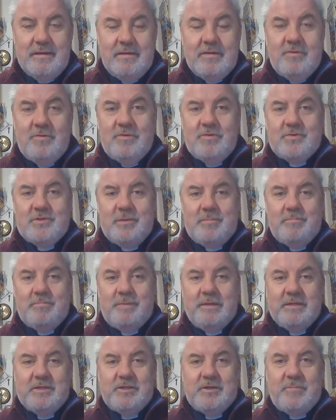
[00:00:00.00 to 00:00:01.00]
Not some
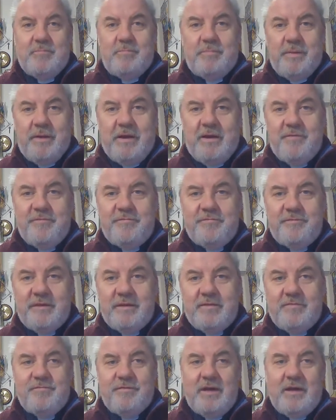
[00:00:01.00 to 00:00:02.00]
picture
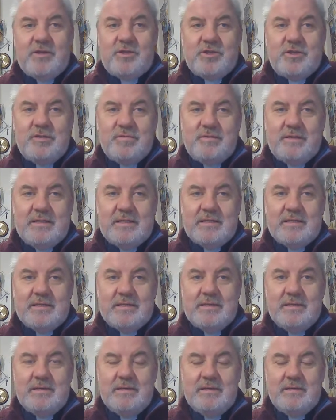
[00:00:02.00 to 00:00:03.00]
perfect version of us,